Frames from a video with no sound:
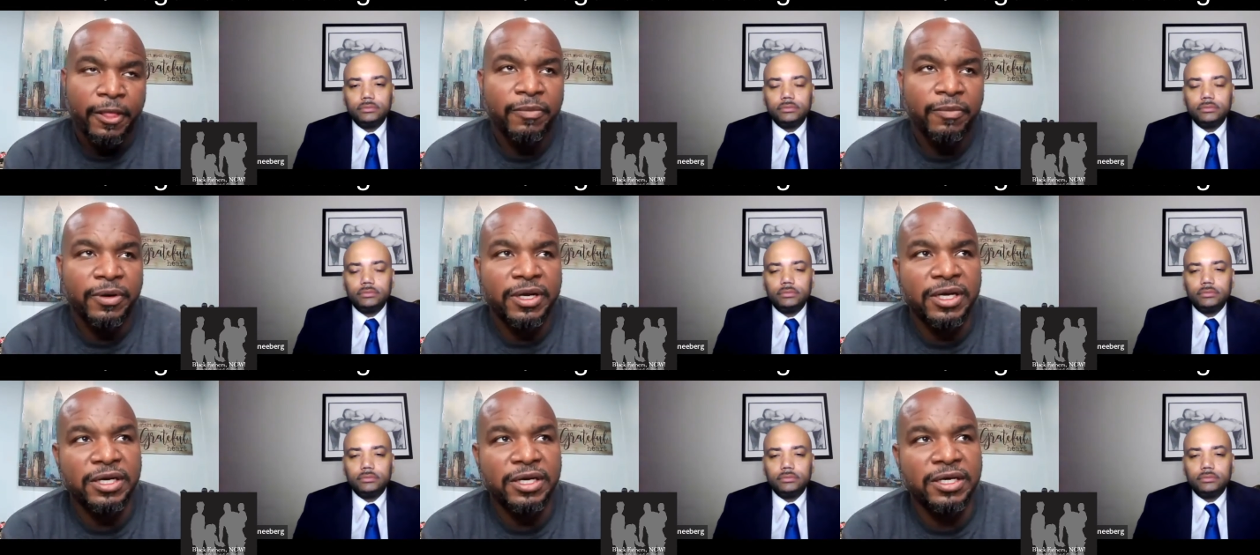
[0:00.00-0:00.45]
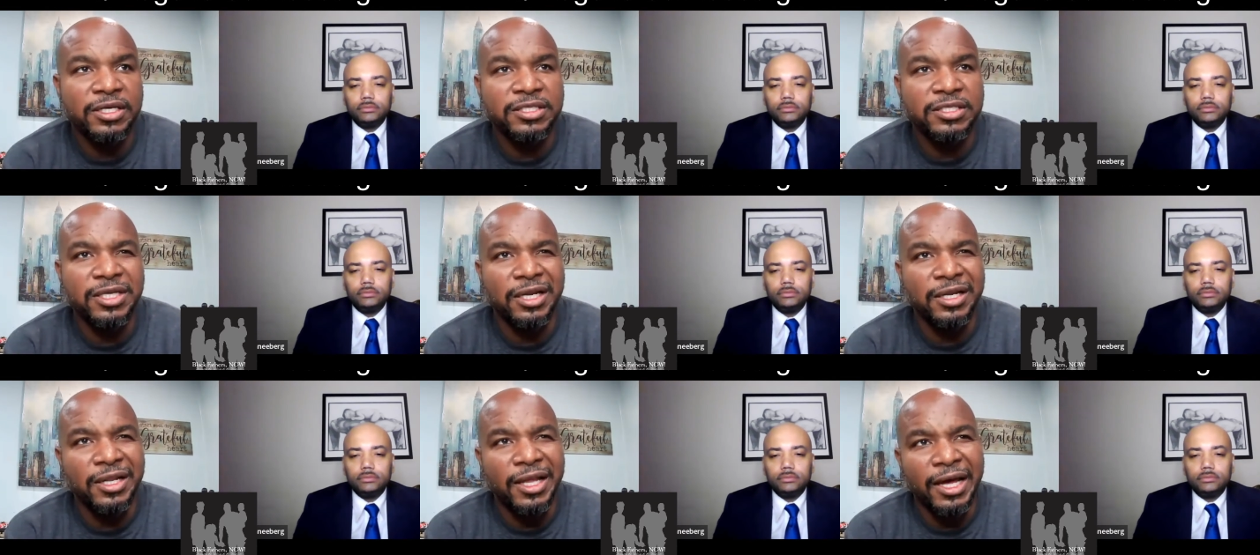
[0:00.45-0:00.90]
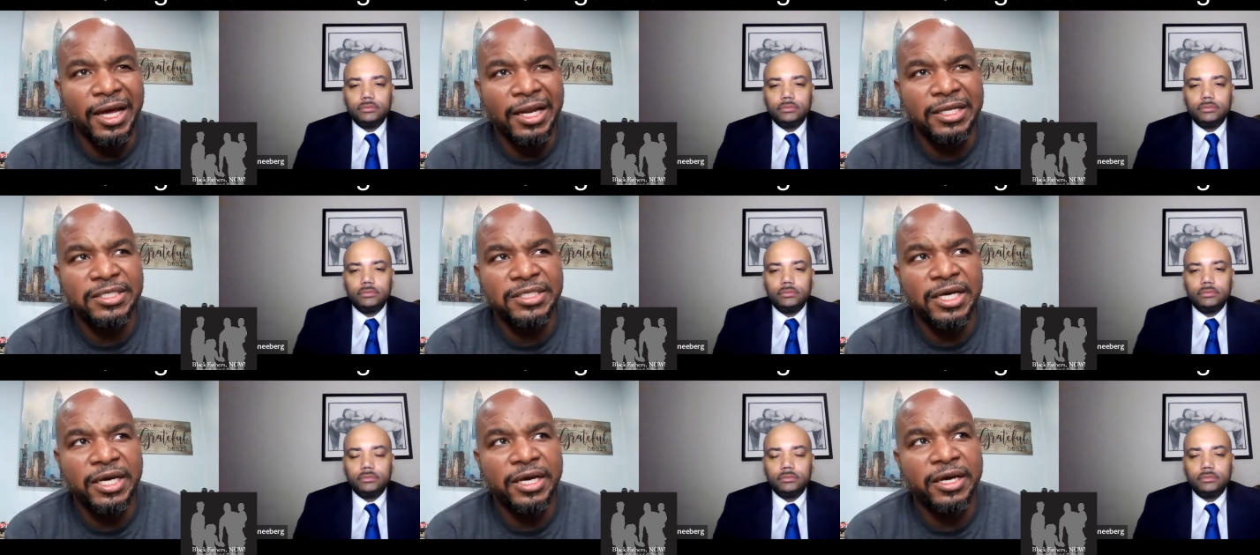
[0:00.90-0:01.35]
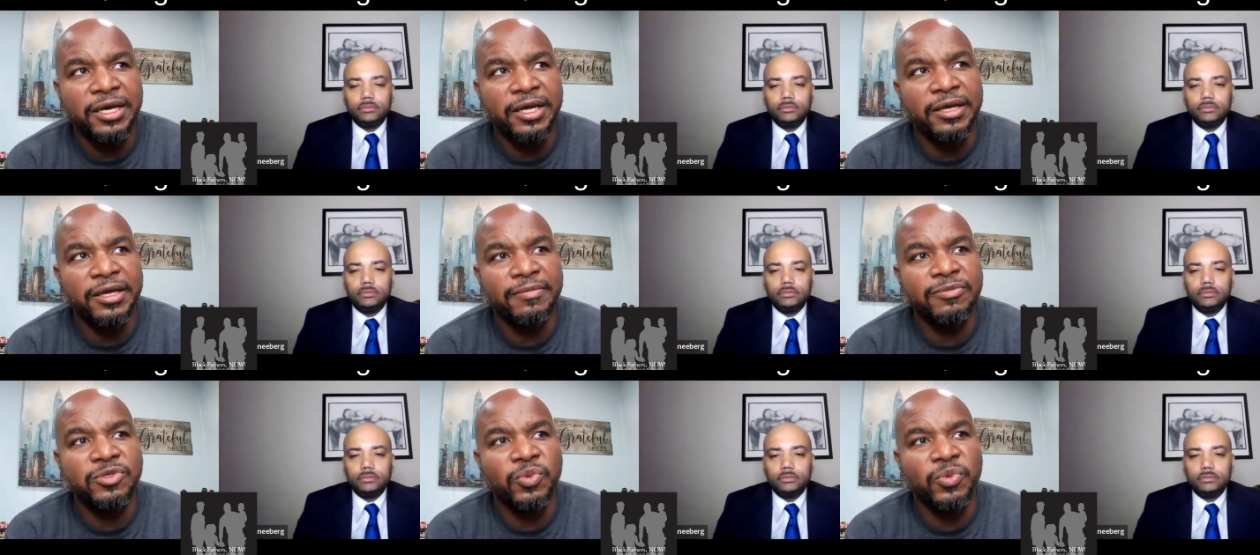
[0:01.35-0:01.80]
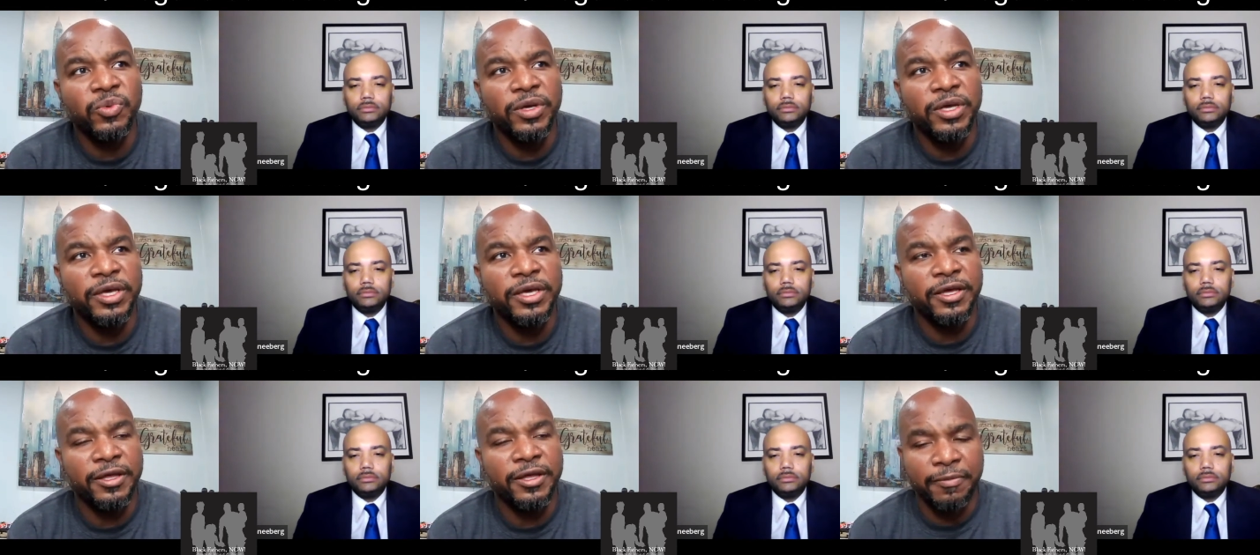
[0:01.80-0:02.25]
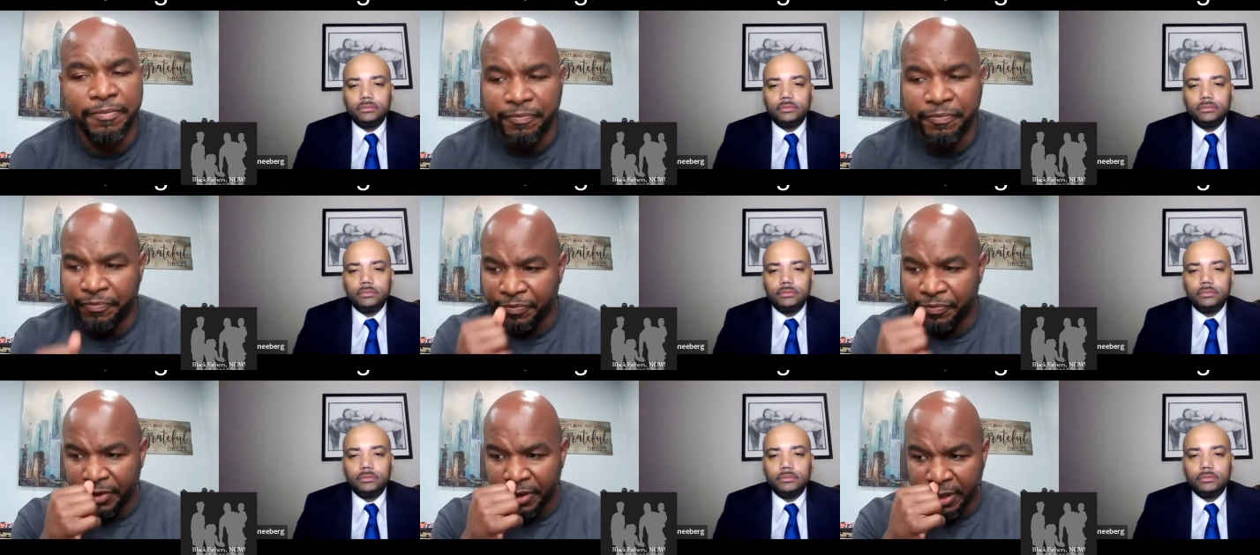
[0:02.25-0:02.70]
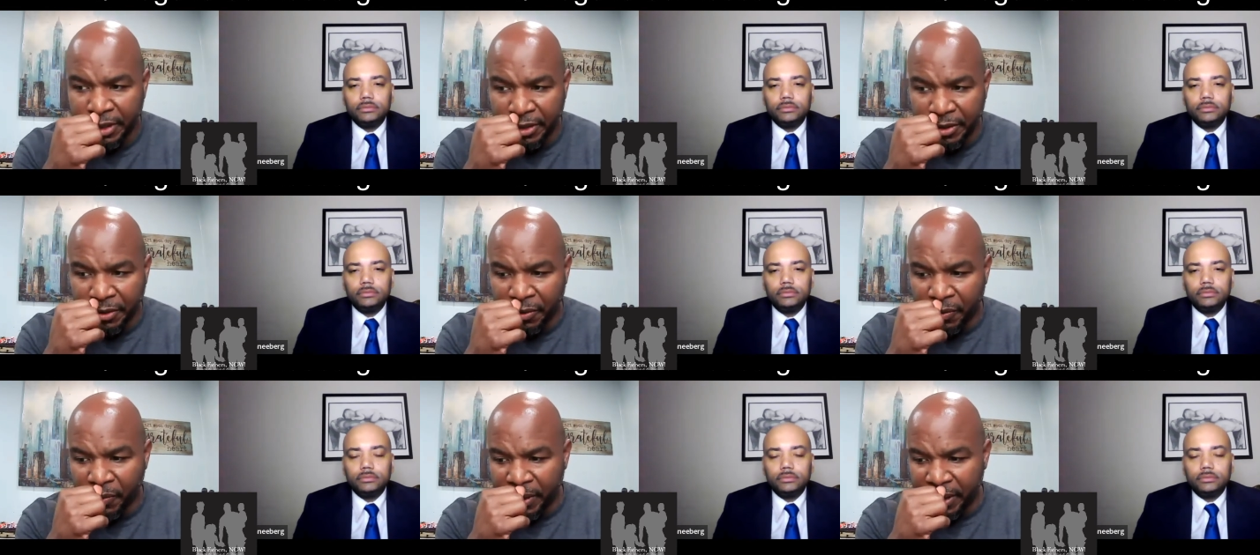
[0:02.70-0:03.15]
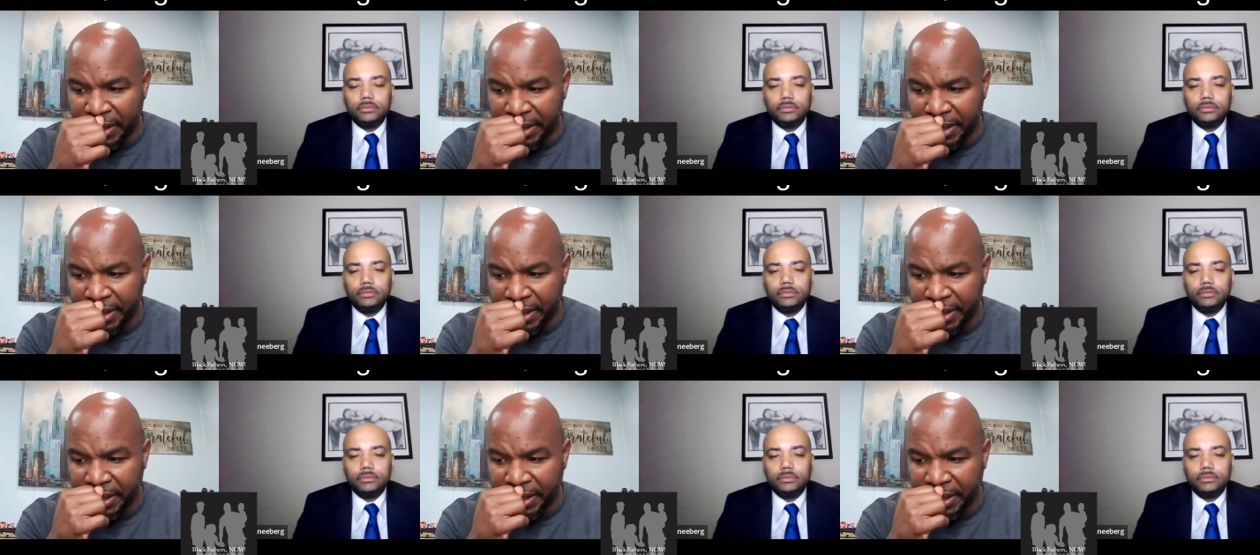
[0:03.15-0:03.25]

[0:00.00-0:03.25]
Speaker 1: because a lot of times when you know, when